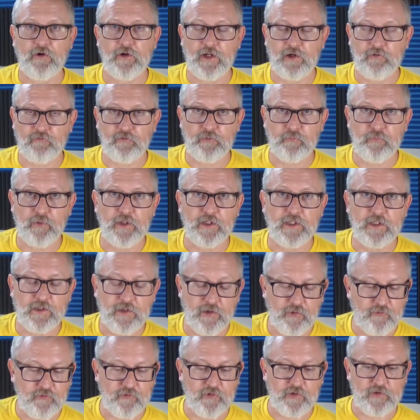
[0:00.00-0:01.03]
and everybody
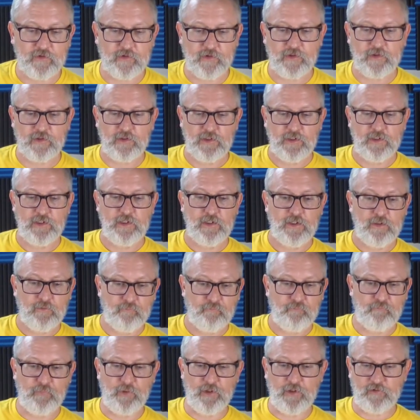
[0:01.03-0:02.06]
knows it.
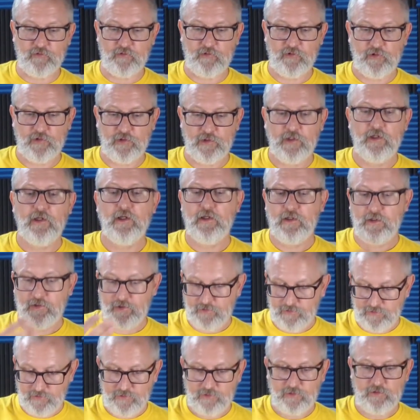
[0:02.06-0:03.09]
But
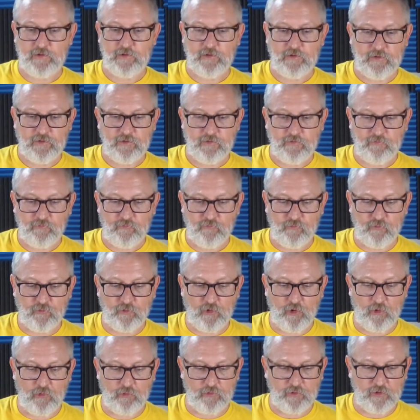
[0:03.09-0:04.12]
we'll
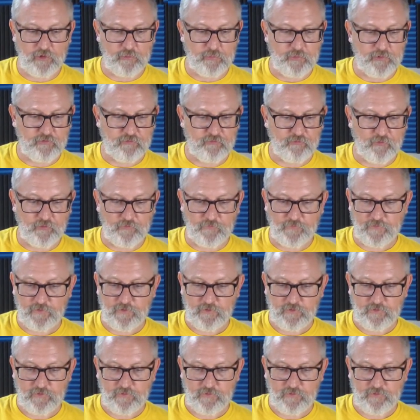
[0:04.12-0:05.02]
go a little bit further.